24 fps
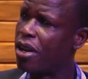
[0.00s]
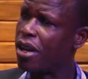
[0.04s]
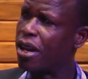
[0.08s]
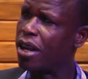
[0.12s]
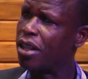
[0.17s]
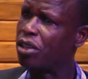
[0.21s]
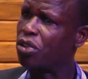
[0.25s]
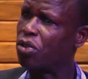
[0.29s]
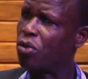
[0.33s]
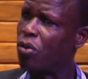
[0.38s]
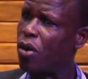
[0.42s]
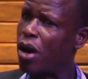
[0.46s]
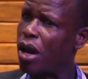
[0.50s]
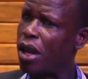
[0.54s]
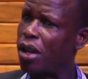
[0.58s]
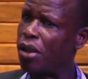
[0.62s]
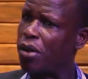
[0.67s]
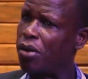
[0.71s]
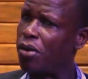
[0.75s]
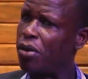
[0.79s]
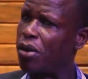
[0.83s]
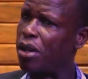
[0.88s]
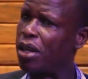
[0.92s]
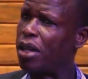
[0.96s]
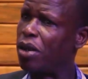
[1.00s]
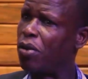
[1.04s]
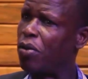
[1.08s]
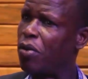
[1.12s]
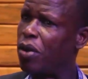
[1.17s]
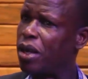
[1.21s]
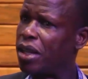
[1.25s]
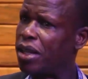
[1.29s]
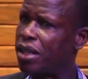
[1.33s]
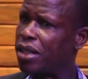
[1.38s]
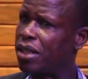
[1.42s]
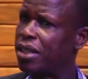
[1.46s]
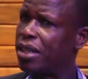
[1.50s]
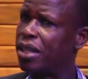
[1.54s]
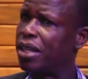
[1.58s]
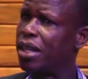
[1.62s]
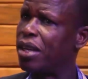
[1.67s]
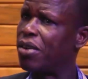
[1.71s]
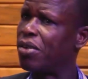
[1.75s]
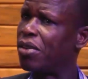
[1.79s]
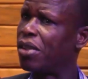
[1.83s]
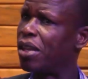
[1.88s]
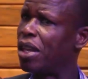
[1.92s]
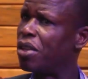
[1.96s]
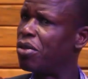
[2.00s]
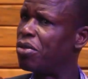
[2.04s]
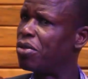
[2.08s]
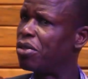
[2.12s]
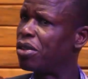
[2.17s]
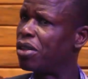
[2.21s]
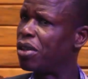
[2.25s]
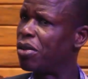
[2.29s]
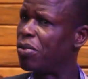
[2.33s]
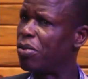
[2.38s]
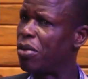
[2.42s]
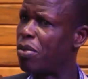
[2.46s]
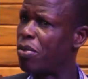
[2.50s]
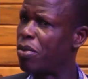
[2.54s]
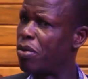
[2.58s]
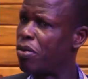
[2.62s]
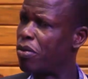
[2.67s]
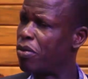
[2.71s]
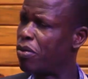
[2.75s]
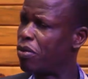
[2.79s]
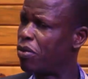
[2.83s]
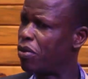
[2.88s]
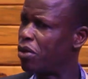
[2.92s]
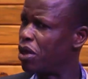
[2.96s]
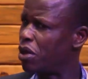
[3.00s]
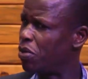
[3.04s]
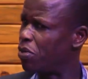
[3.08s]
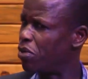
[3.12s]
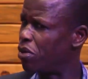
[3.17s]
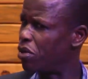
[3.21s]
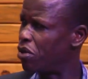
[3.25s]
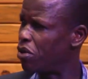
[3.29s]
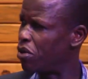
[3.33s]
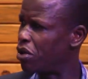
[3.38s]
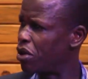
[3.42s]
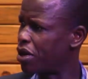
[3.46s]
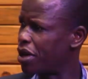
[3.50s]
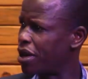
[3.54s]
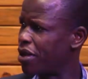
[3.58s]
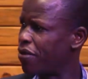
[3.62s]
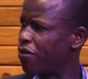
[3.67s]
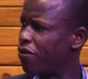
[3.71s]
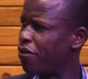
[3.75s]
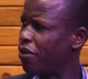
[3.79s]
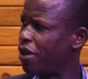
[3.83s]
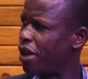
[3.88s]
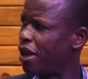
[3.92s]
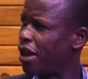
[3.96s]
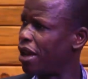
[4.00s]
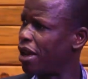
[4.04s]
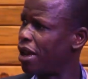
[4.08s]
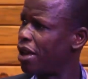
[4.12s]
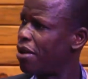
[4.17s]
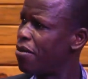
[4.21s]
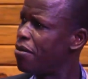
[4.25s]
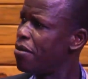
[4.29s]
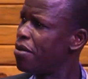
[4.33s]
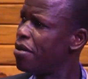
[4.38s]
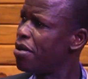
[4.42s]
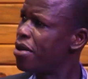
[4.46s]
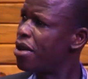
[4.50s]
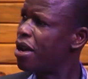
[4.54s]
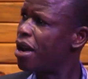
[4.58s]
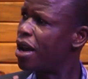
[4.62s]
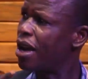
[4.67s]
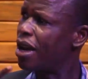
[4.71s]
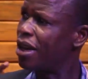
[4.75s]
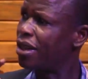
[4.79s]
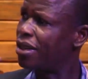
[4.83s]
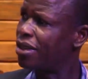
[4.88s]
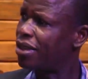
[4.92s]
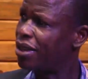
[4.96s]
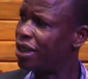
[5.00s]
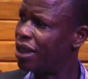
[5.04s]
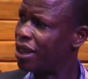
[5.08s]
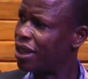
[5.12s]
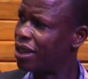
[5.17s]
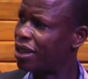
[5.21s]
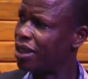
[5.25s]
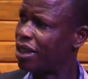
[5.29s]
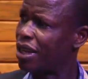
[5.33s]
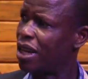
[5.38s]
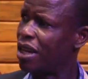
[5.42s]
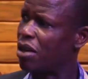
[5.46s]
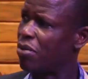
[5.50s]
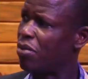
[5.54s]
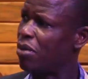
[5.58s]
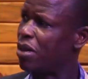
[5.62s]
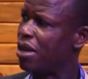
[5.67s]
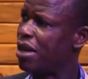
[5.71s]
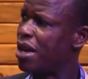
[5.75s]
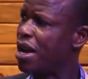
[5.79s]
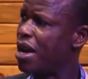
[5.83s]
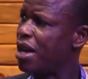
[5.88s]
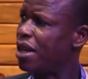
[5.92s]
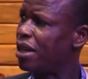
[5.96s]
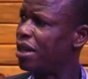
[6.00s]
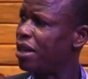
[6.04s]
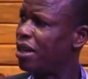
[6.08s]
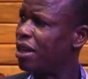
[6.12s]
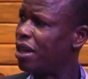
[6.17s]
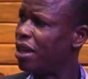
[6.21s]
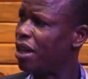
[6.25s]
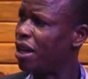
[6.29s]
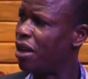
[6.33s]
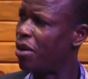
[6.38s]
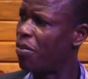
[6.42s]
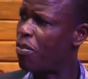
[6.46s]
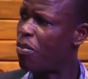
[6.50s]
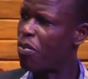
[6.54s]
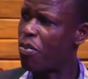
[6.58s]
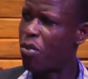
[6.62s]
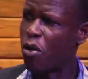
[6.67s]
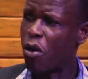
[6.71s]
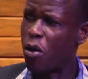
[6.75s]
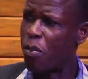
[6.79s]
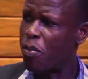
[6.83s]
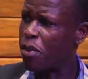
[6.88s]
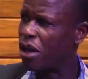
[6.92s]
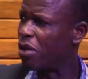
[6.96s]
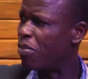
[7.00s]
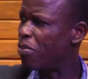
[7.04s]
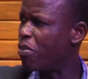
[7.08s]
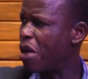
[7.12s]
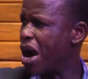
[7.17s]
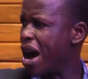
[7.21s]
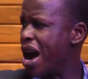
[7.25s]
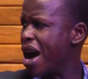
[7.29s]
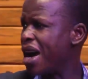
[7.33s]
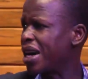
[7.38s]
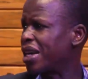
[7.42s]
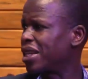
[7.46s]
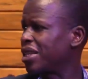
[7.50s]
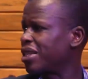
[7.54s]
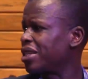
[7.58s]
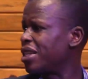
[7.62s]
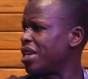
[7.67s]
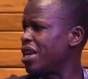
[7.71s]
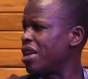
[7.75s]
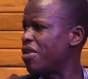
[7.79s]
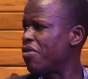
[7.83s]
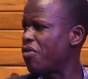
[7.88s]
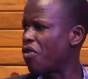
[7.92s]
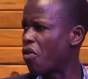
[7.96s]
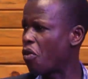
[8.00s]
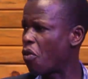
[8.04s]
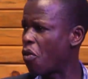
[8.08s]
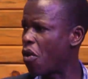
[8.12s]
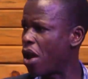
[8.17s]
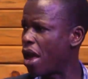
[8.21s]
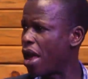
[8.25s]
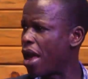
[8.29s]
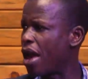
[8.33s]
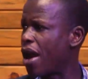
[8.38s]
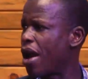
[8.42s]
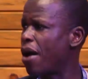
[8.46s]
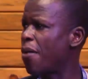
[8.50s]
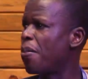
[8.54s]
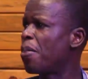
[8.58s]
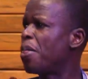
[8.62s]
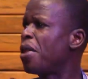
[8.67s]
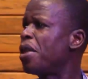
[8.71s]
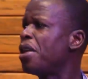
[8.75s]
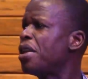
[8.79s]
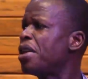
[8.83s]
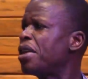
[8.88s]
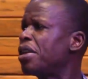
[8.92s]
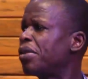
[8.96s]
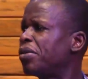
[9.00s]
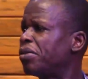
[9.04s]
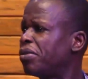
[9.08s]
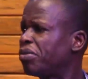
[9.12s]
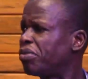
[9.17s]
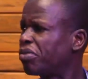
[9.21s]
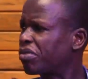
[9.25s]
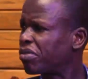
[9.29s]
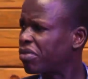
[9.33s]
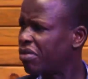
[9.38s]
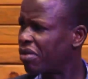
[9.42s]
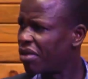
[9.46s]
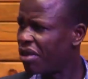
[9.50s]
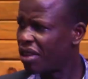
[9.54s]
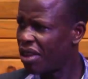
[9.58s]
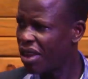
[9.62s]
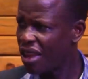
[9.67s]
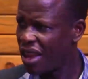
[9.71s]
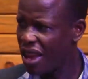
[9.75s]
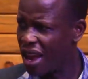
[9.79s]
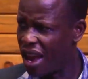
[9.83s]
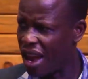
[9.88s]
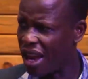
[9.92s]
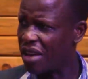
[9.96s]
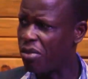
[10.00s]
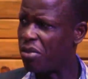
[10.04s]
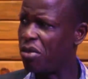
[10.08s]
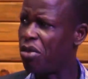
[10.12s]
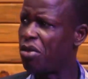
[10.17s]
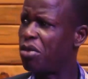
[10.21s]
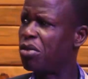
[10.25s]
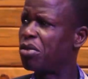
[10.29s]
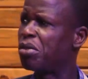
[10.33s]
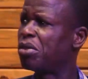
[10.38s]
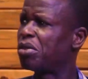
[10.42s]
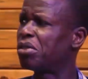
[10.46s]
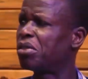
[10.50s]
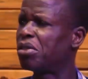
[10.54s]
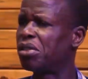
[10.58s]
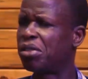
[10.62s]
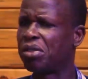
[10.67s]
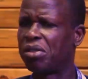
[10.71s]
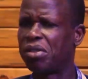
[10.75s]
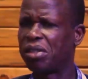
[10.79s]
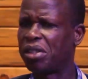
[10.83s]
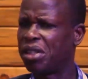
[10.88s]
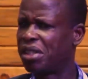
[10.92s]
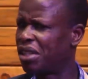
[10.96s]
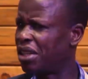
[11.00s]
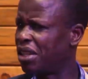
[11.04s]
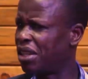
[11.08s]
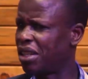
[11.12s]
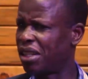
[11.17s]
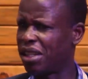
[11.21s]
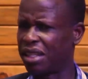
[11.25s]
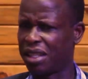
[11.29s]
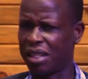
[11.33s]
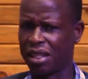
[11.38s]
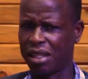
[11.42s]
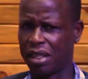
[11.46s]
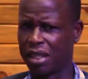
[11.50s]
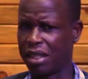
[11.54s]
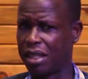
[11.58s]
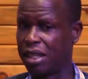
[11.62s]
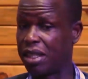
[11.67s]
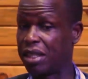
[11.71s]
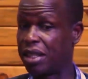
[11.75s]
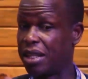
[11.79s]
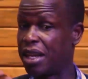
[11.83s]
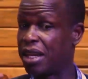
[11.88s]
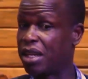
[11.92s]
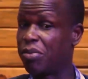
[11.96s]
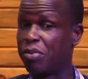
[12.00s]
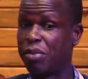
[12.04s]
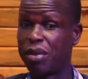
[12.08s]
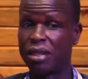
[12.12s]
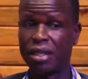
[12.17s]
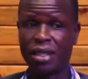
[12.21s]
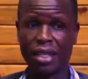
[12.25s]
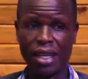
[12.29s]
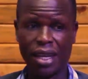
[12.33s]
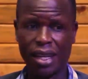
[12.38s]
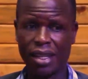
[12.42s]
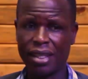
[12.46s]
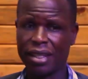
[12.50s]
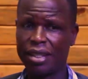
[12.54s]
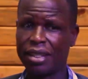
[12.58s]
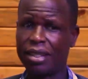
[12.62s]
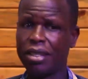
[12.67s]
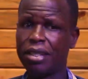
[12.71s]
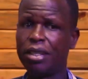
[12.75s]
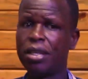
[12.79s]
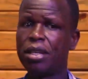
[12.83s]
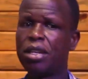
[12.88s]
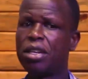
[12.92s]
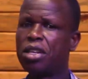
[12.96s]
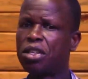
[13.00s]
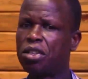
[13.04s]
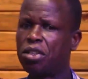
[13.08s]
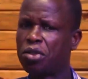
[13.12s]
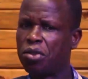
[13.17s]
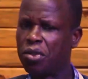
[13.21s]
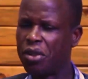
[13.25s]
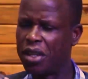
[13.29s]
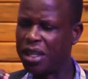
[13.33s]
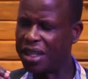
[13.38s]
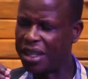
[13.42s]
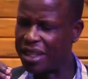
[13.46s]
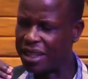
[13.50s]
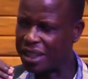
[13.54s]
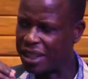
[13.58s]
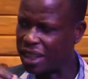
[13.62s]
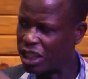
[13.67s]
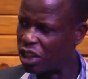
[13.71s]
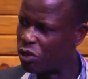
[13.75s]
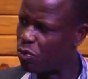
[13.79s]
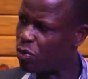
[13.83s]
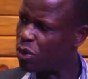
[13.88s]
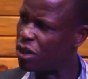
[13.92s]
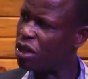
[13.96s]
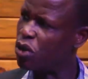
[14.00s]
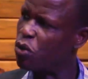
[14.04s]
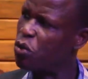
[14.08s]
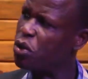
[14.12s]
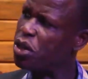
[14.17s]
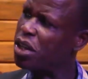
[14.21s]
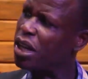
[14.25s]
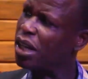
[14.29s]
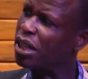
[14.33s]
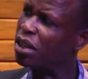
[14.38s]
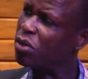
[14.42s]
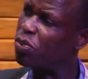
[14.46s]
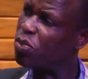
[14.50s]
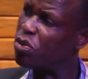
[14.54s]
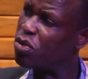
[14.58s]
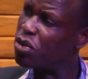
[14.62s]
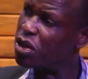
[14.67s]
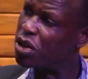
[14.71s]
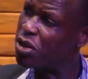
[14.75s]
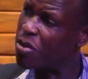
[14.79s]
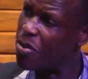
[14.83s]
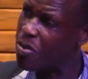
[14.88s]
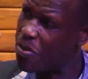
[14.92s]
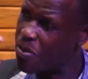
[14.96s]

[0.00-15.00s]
That's why, in the West now, they're using people in pornography. Sex can be done in open parks everywhere. Animals, they start bestiality. So it is a spirit which has put